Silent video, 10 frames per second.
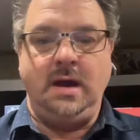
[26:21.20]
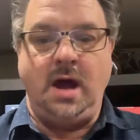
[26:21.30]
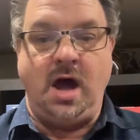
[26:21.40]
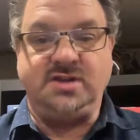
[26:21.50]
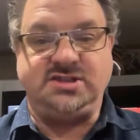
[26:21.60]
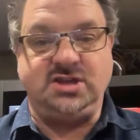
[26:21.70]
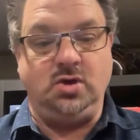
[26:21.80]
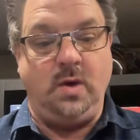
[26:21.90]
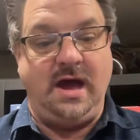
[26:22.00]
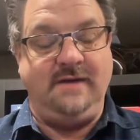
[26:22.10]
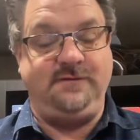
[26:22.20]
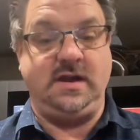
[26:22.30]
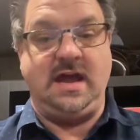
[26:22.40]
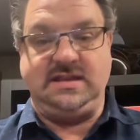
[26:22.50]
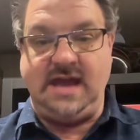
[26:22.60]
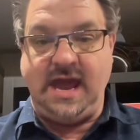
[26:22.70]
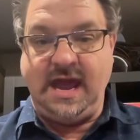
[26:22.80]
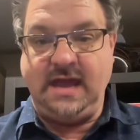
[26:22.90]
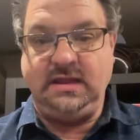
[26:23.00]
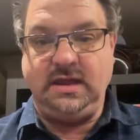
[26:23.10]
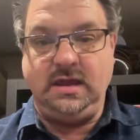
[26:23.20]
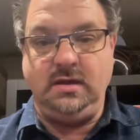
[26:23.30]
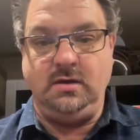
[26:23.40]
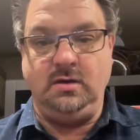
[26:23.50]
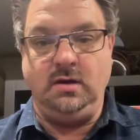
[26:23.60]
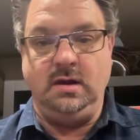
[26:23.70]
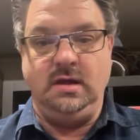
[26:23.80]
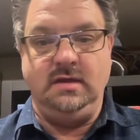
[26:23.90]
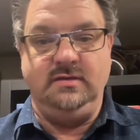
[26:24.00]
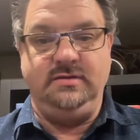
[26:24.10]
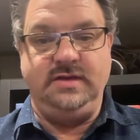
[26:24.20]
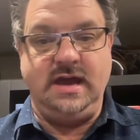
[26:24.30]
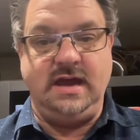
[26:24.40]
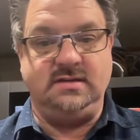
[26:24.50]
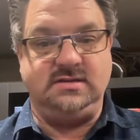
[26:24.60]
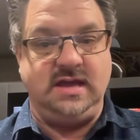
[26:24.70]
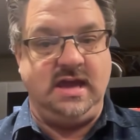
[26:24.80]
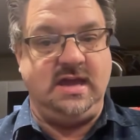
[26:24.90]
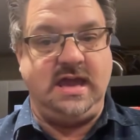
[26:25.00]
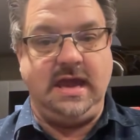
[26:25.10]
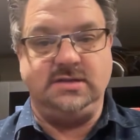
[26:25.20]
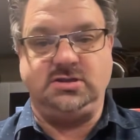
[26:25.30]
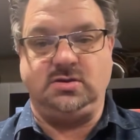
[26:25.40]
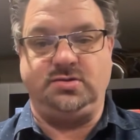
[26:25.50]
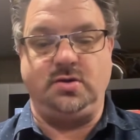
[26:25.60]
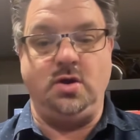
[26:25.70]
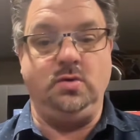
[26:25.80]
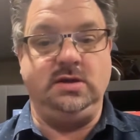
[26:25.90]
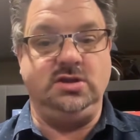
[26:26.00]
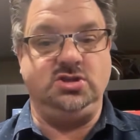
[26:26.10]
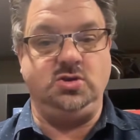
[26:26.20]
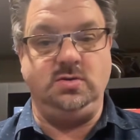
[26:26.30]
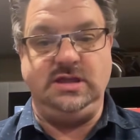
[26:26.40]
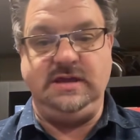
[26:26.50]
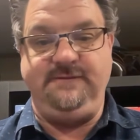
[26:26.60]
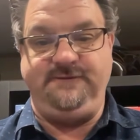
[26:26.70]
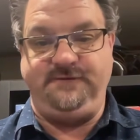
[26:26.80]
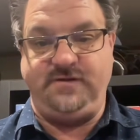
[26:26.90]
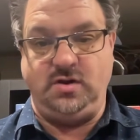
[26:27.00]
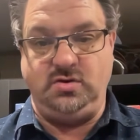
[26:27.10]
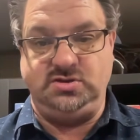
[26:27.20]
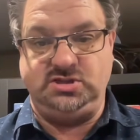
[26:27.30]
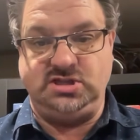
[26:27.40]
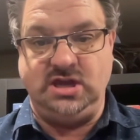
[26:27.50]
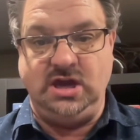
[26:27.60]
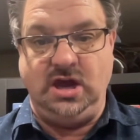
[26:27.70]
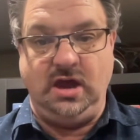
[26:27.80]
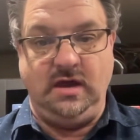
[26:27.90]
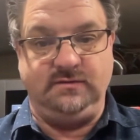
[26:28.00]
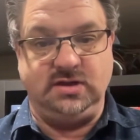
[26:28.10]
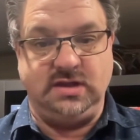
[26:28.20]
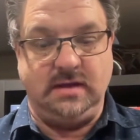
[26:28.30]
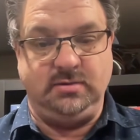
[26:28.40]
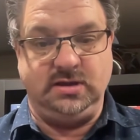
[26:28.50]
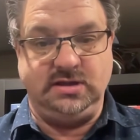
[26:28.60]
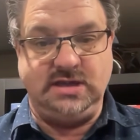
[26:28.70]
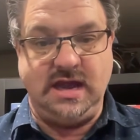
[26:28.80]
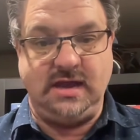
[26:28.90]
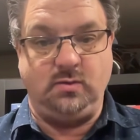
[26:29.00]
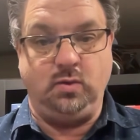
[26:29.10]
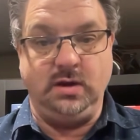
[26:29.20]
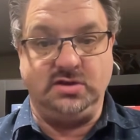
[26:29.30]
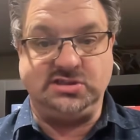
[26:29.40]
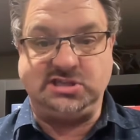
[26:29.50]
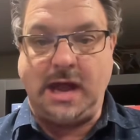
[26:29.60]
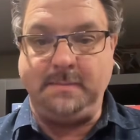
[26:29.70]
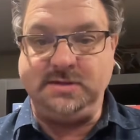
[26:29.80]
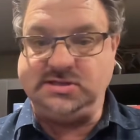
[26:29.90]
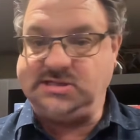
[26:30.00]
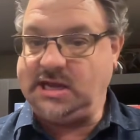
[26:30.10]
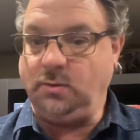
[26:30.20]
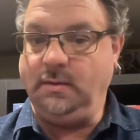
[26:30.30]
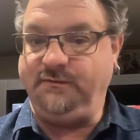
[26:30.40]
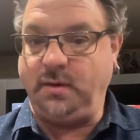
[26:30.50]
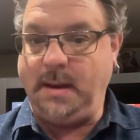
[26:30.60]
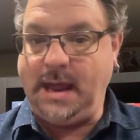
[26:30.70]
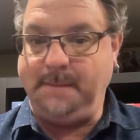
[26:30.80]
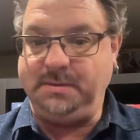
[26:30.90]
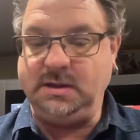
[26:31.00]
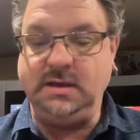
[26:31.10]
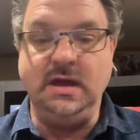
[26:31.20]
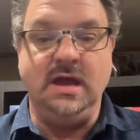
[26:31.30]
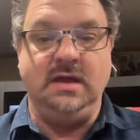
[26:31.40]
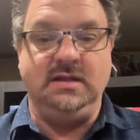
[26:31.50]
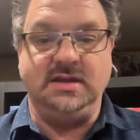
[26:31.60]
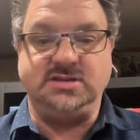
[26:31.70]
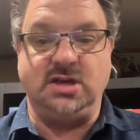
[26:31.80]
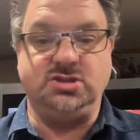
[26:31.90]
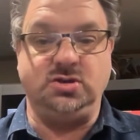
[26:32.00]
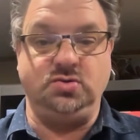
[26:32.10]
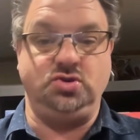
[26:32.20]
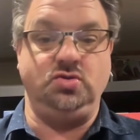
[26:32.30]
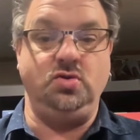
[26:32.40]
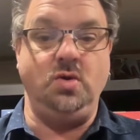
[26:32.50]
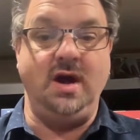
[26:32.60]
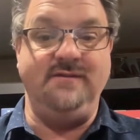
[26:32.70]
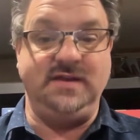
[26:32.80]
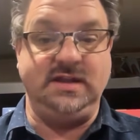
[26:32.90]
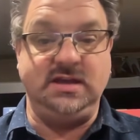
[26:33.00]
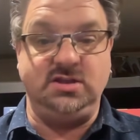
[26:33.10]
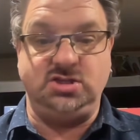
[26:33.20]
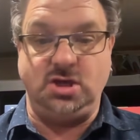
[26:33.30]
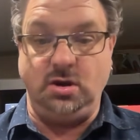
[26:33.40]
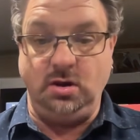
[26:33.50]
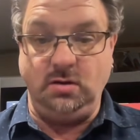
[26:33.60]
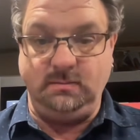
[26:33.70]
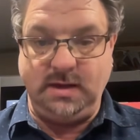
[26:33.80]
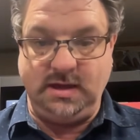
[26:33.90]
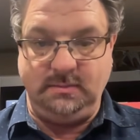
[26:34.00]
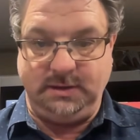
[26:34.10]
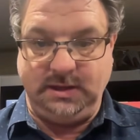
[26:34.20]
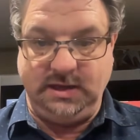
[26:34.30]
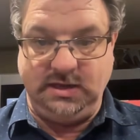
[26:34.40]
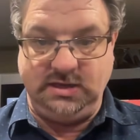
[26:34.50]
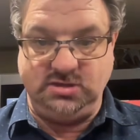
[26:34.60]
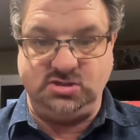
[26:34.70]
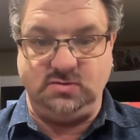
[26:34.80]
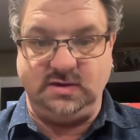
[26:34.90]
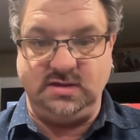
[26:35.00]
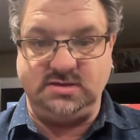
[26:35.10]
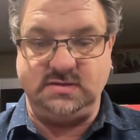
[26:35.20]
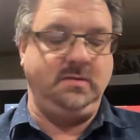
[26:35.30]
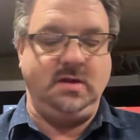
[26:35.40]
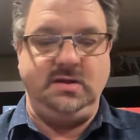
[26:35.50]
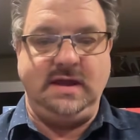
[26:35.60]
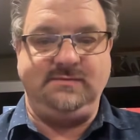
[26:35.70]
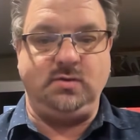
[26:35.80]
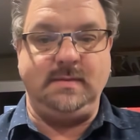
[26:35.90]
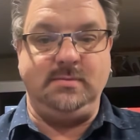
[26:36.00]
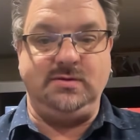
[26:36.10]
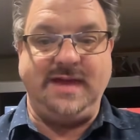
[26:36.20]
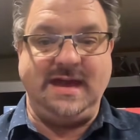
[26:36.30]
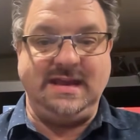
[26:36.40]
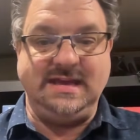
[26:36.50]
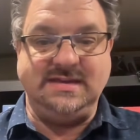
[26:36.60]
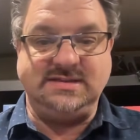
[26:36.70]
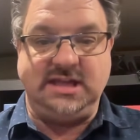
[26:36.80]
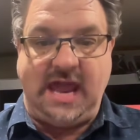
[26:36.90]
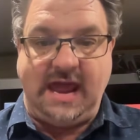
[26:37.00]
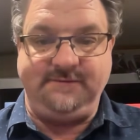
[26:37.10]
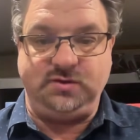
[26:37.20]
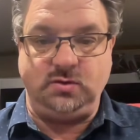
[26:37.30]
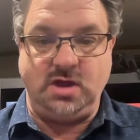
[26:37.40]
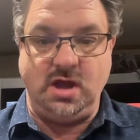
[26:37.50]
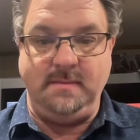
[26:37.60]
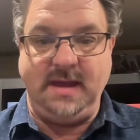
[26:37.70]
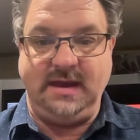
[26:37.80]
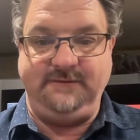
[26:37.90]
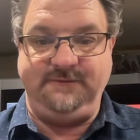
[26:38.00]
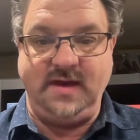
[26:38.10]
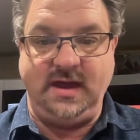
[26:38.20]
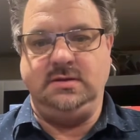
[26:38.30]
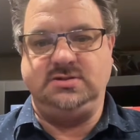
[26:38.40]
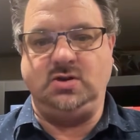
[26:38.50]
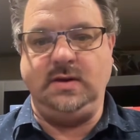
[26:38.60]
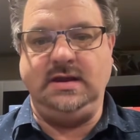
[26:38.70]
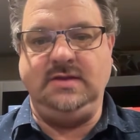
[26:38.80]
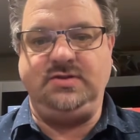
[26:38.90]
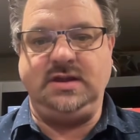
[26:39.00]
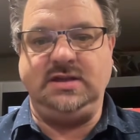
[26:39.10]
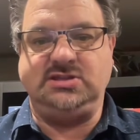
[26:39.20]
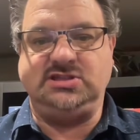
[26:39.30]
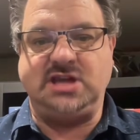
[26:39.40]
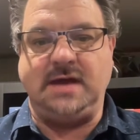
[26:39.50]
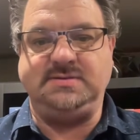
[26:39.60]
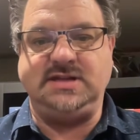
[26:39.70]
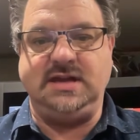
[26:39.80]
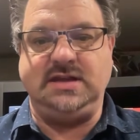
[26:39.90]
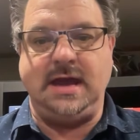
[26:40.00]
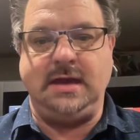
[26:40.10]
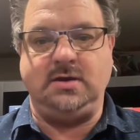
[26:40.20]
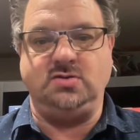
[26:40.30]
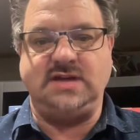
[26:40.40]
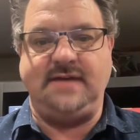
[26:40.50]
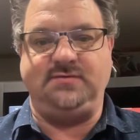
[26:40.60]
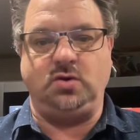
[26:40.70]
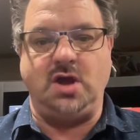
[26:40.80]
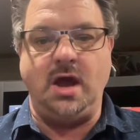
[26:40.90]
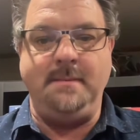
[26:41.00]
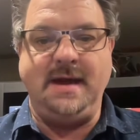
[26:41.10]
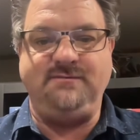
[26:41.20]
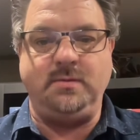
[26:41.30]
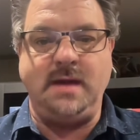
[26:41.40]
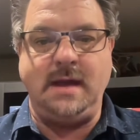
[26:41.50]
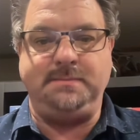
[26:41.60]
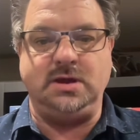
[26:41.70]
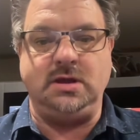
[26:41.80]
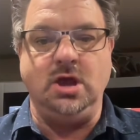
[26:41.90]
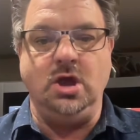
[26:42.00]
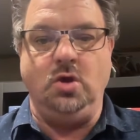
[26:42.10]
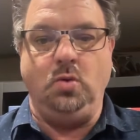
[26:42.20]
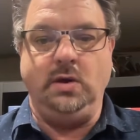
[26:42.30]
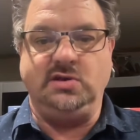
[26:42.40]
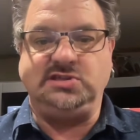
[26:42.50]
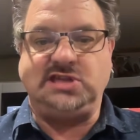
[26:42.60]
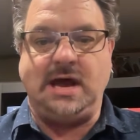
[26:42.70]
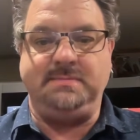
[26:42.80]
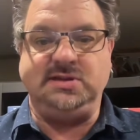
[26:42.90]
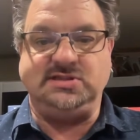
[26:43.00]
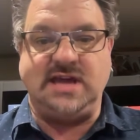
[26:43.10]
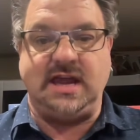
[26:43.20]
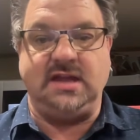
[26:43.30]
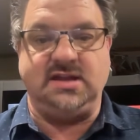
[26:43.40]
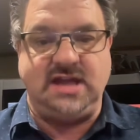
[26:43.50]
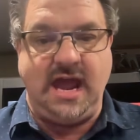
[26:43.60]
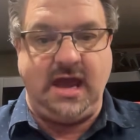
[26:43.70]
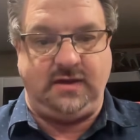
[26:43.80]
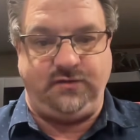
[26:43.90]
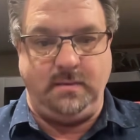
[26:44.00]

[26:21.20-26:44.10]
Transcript: Also, I forgot to add here that a cancel thrown into the first of the double attack will stop the second one from happening. That's also true of an in turn being played into it. You have to remember that is an after combat effect, so anything that stops the attackers after combat from happening will stop the second attack from